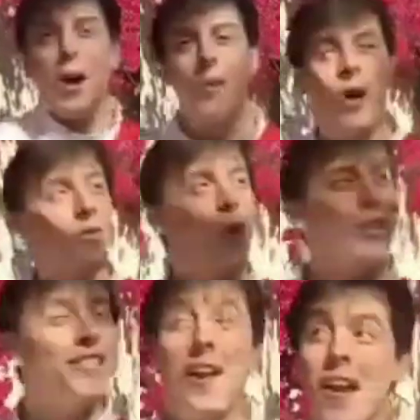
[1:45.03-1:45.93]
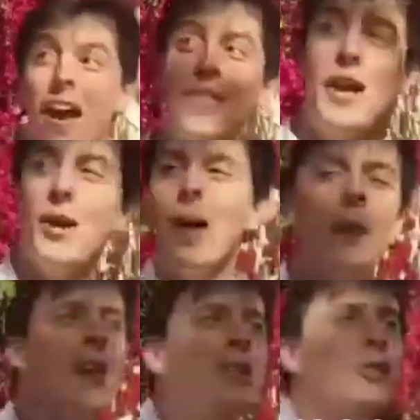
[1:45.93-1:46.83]
about my worries and I think
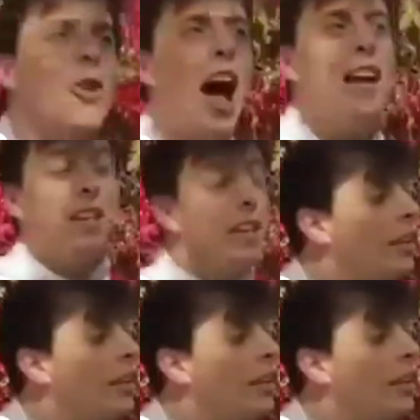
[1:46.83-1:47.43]
about my strife,